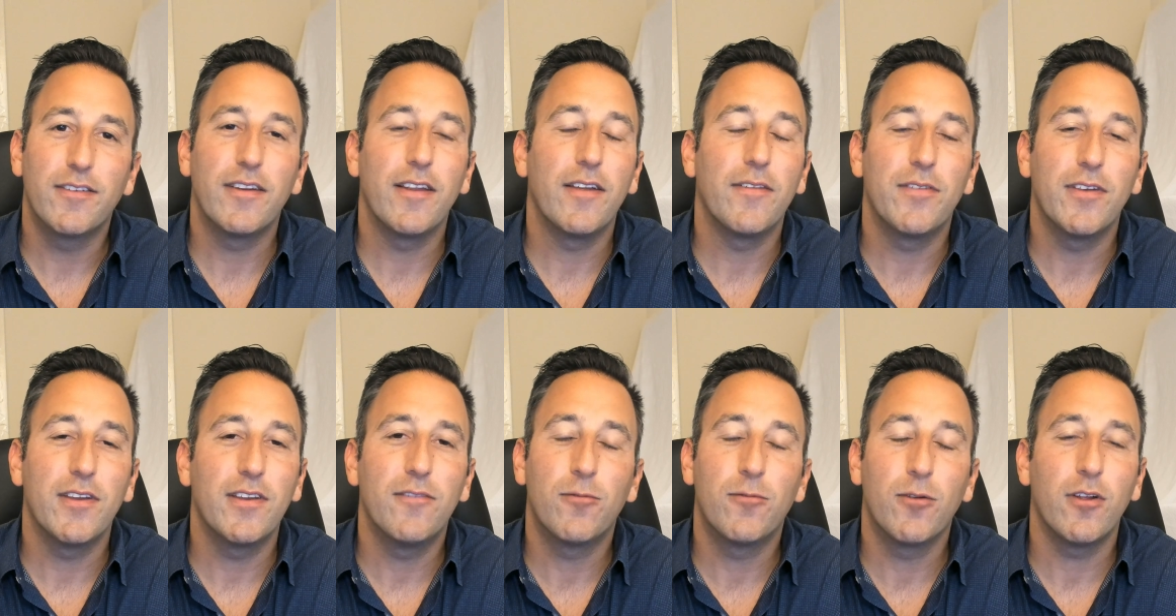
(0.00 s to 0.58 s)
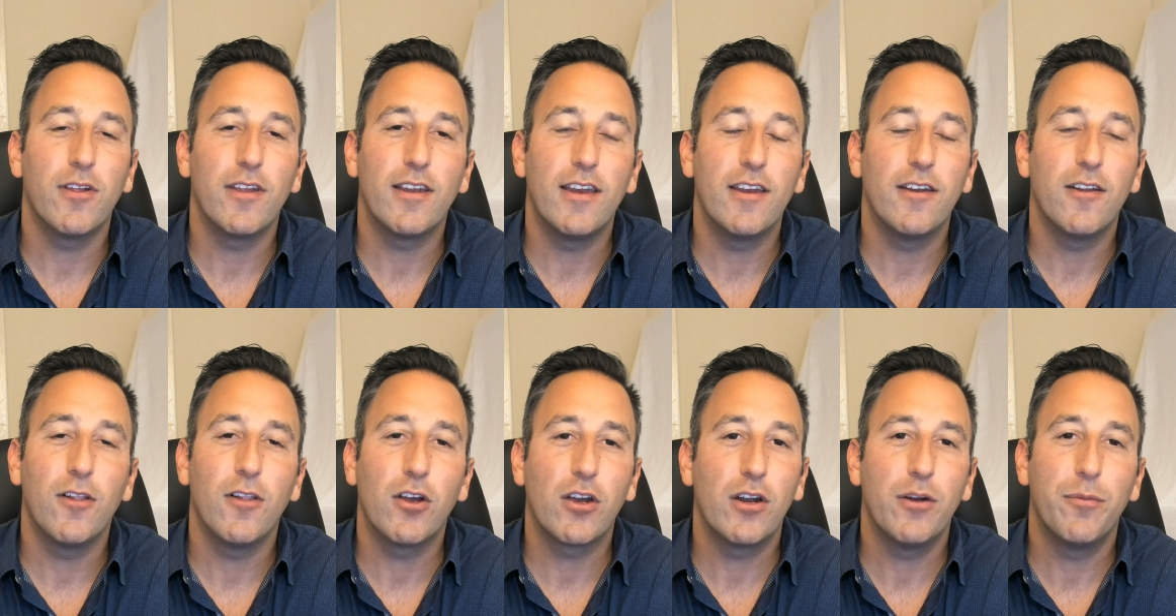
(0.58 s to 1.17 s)
If you really need
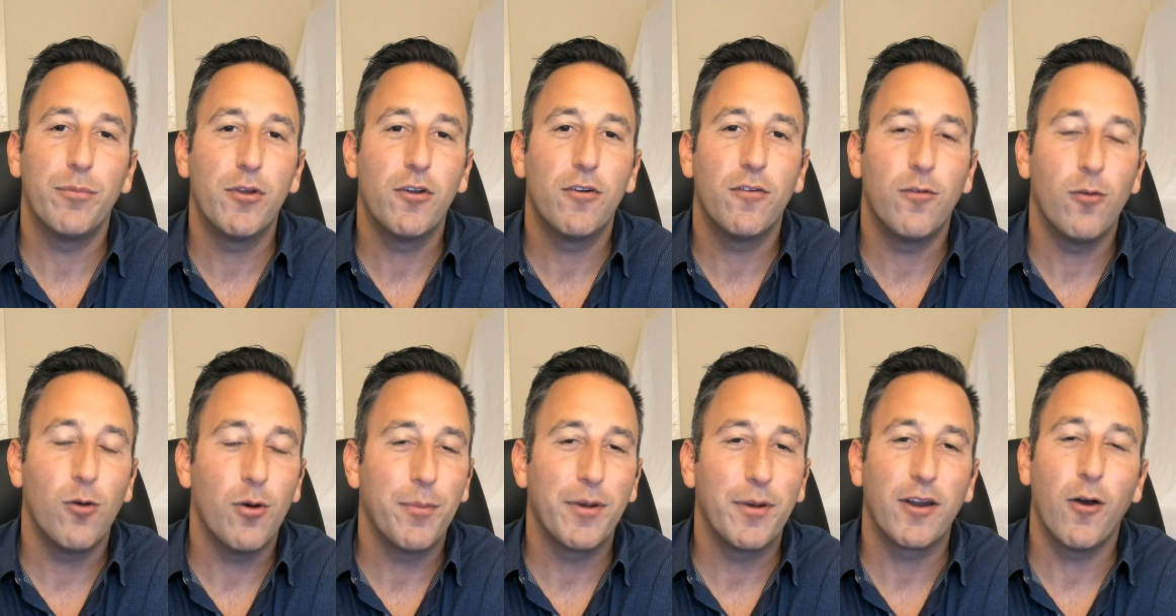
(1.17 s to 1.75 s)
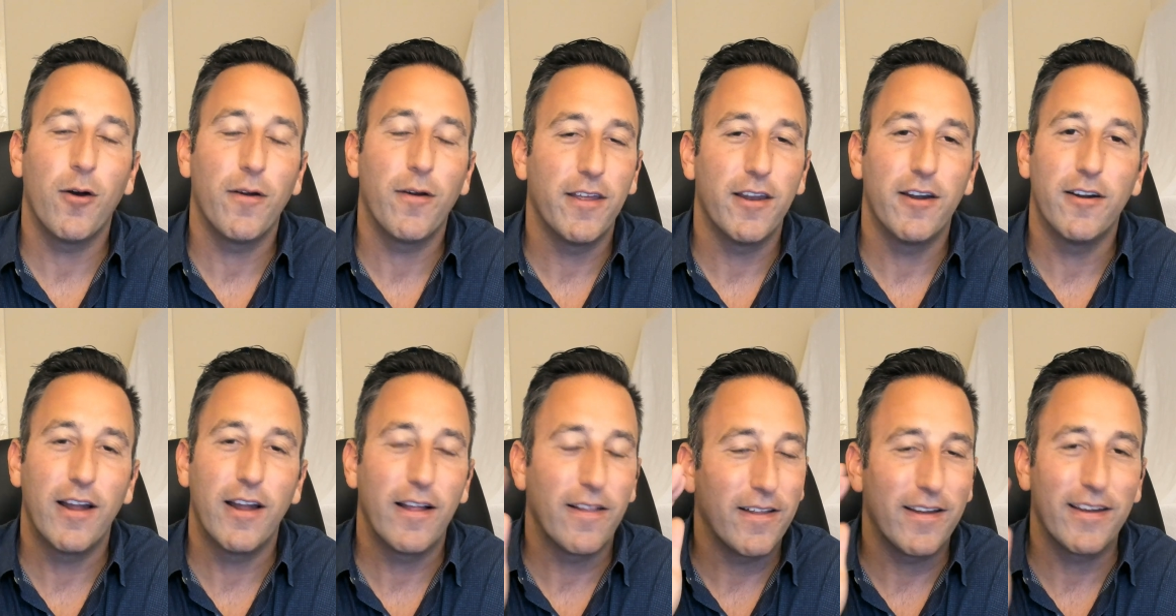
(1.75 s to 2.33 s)
to look at a beautiful woman, go on the
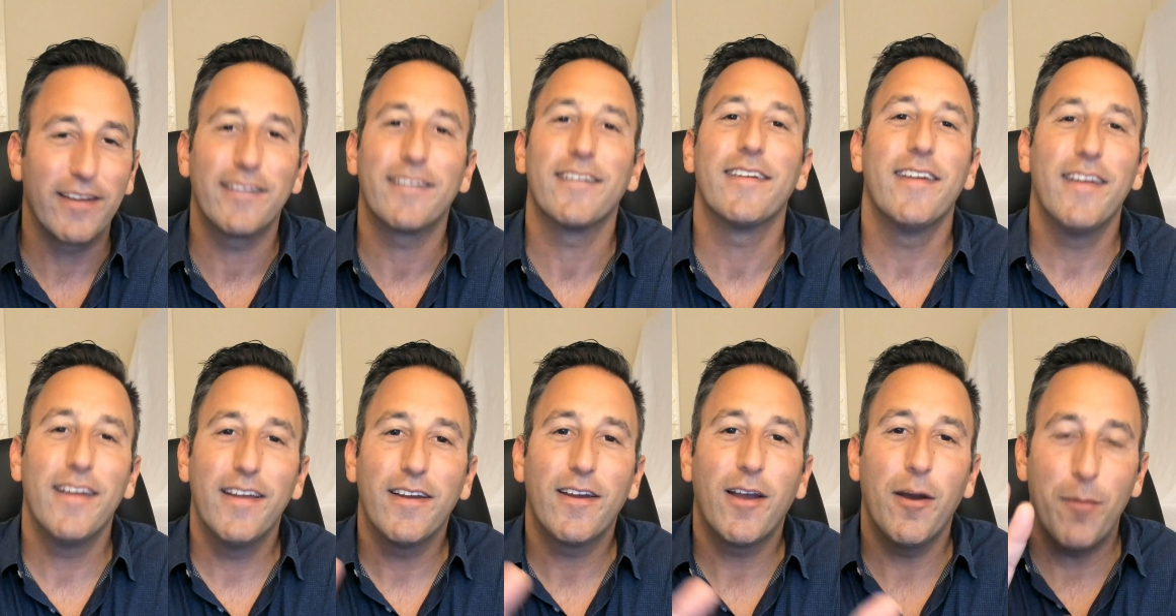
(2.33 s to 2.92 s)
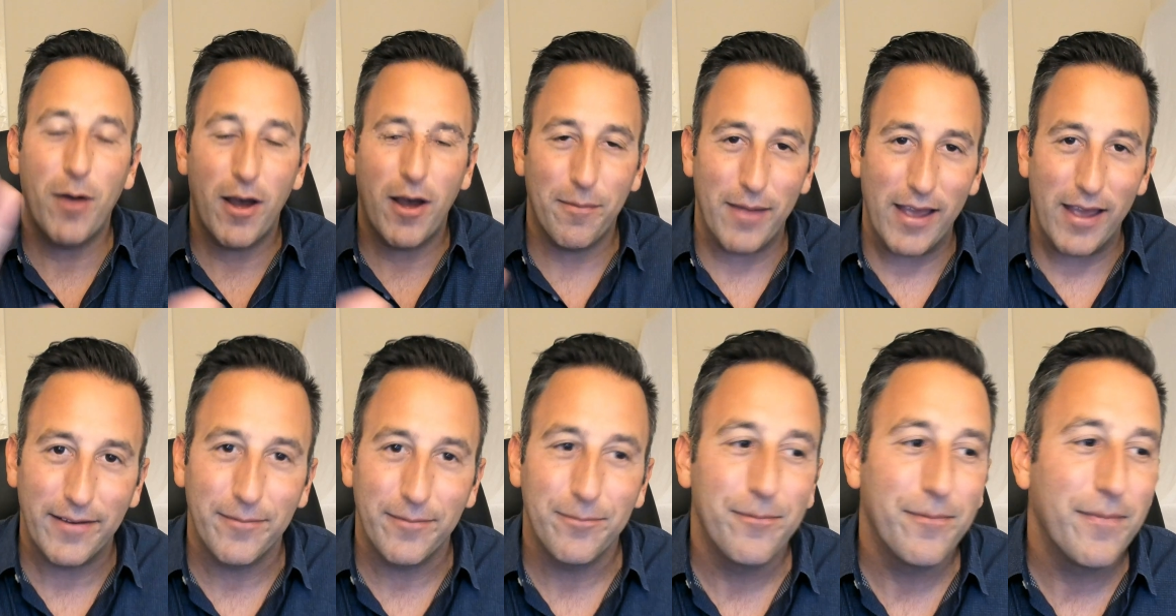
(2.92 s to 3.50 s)
internet. Like, come on,
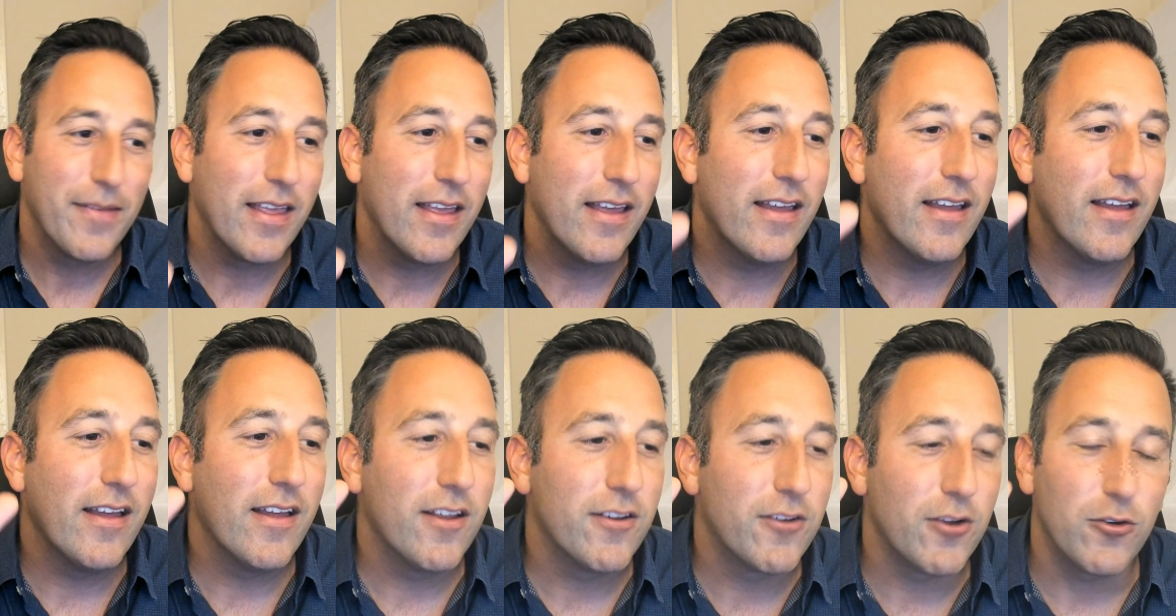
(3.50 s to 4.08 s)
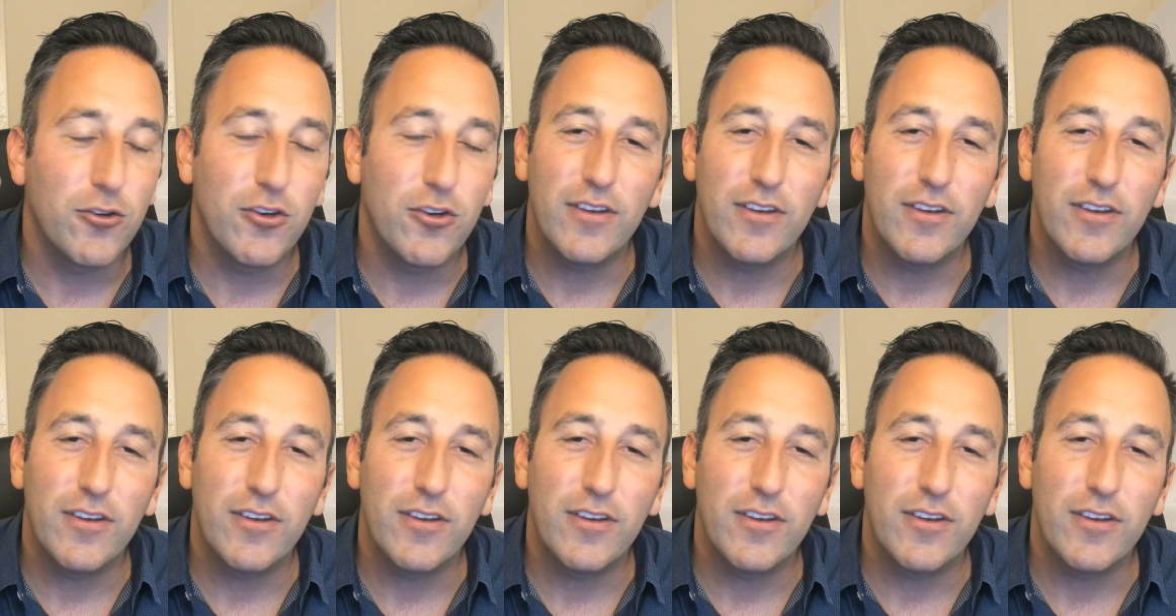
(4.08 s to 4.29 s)
man. So